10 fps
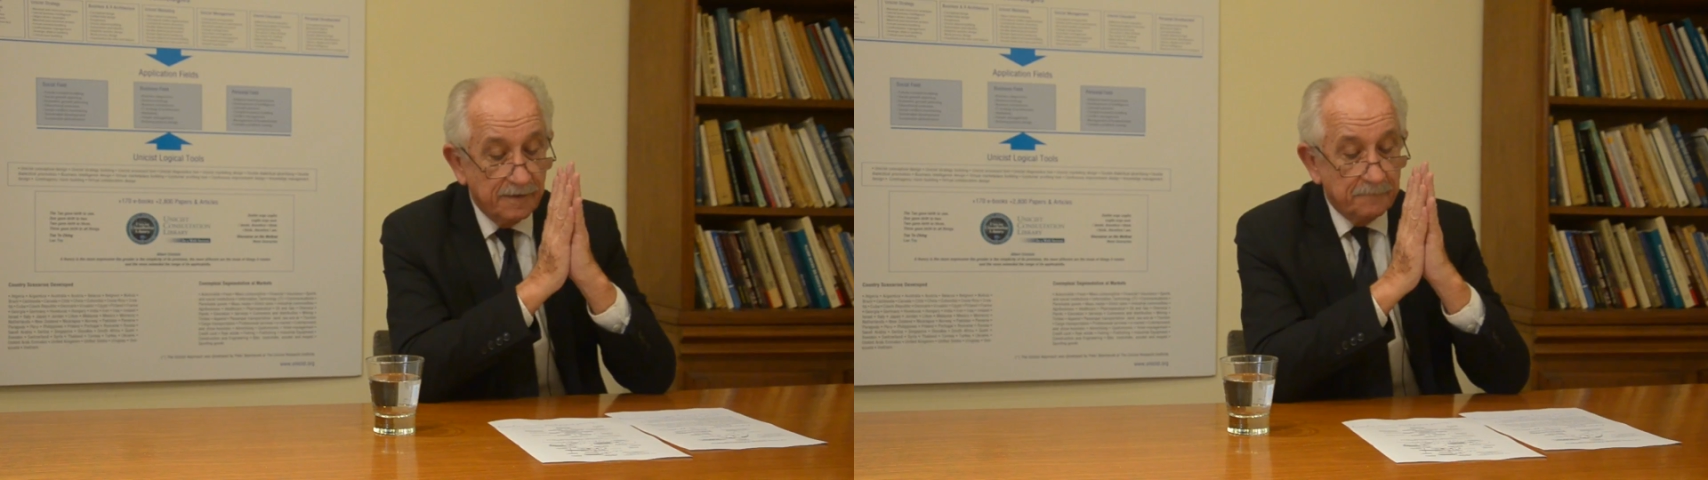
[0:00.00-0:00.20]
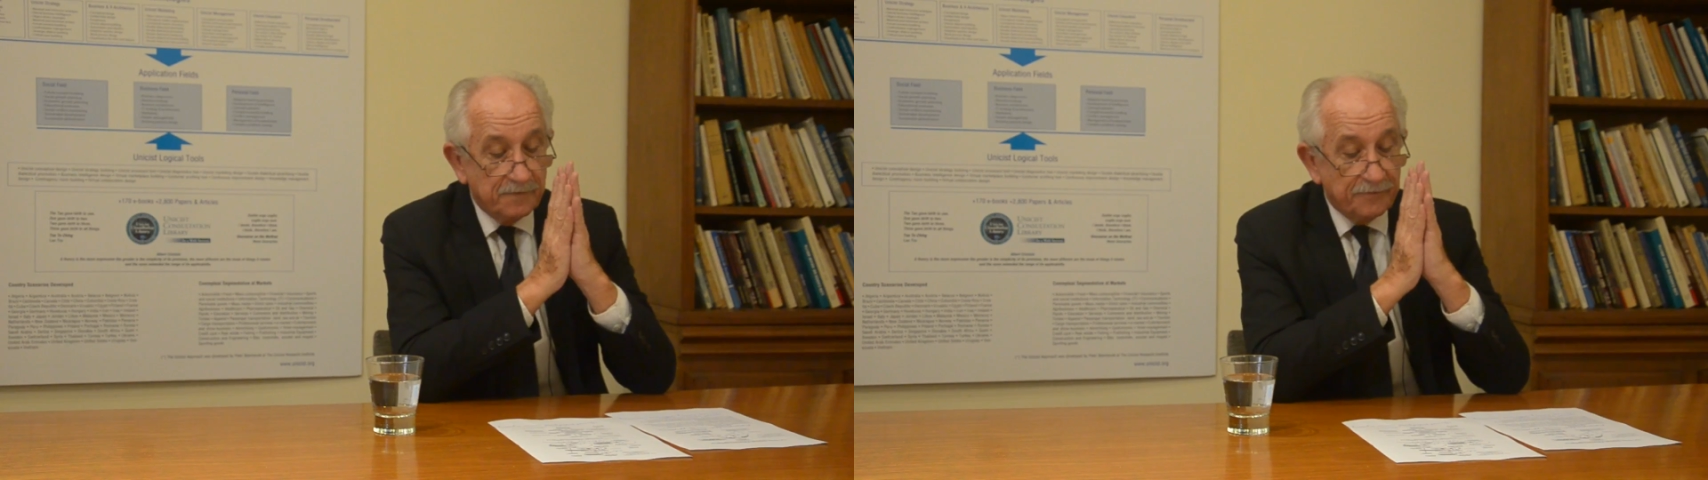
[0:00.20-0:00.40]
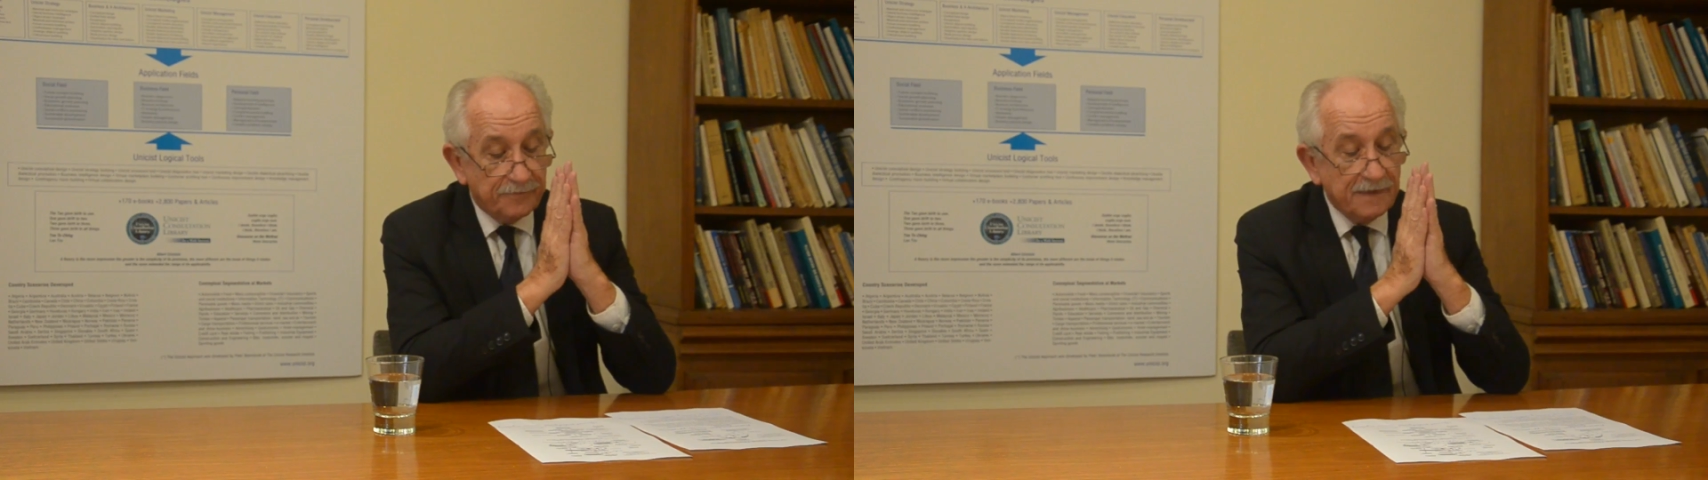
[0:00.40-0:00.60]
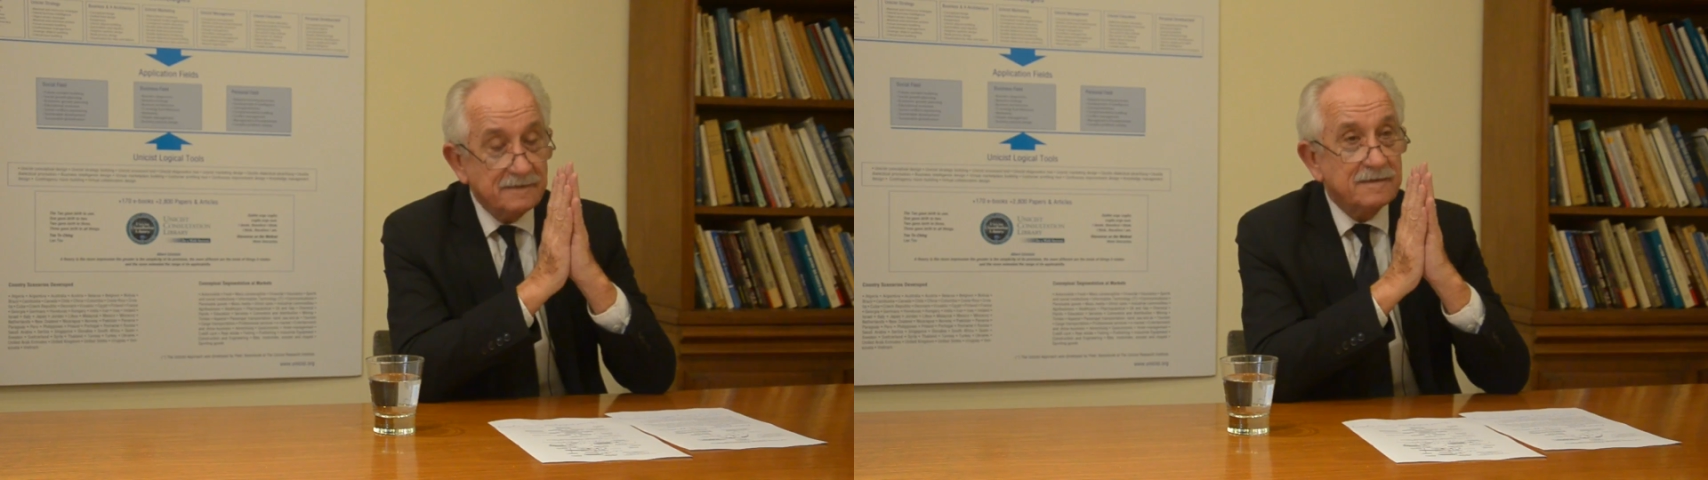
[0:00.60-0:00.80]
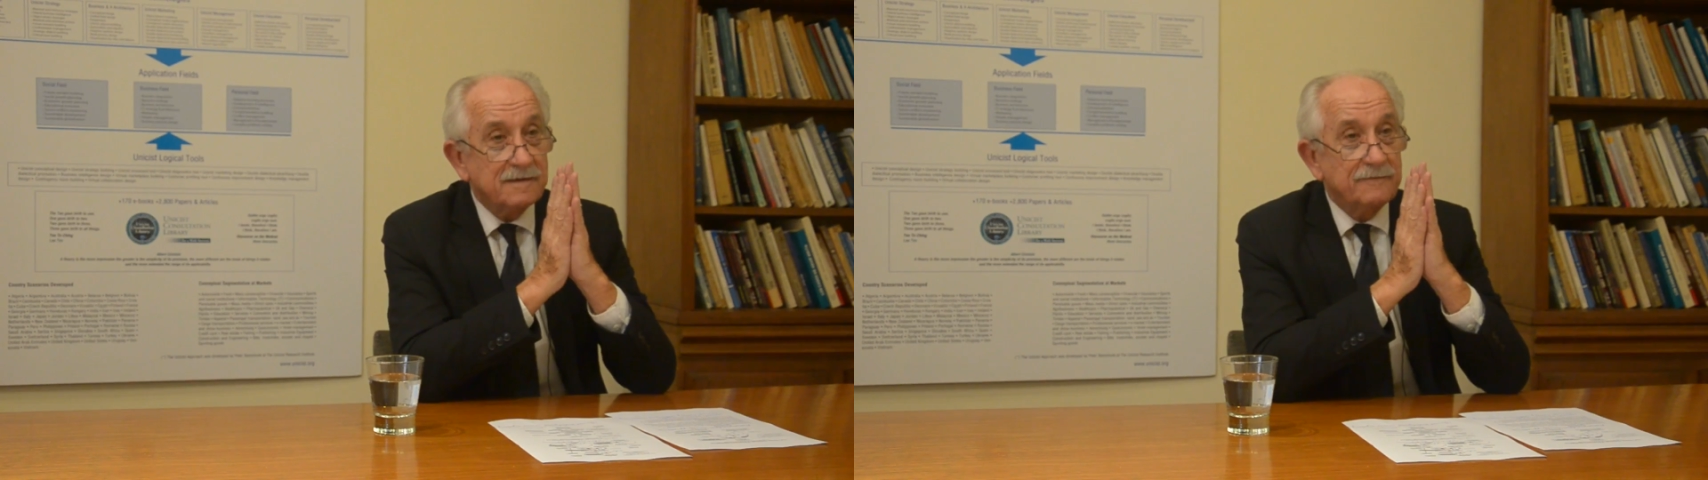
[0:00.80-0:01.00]

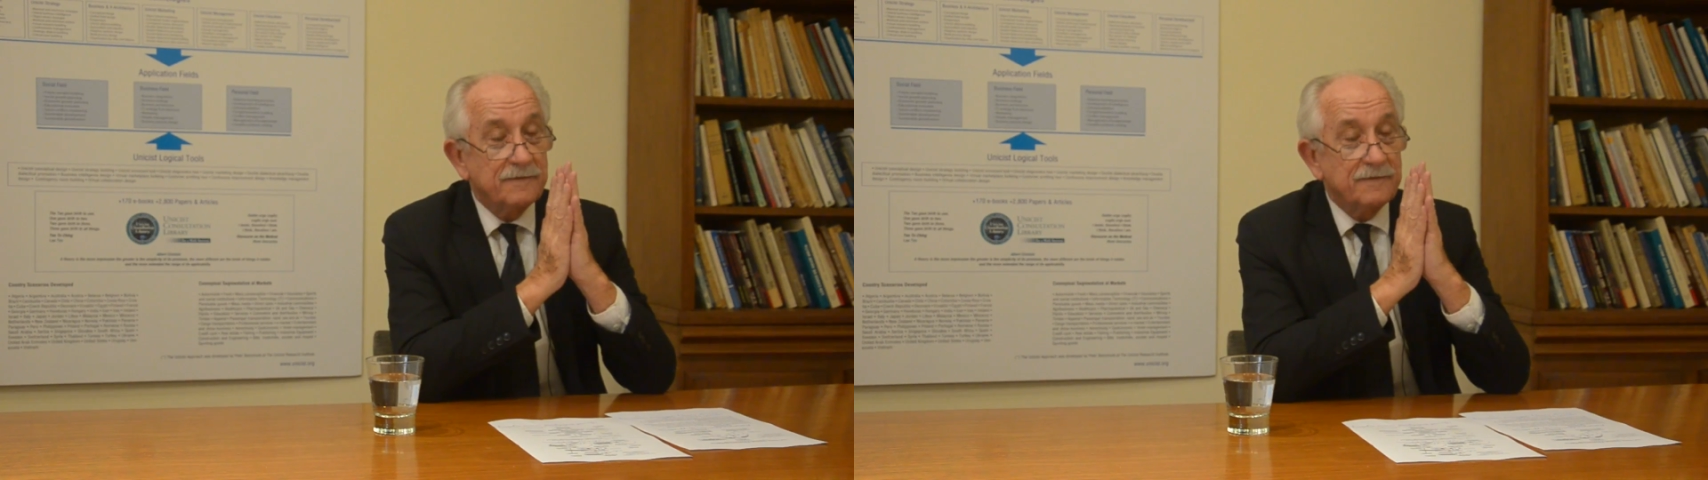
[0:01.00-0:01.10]
defensive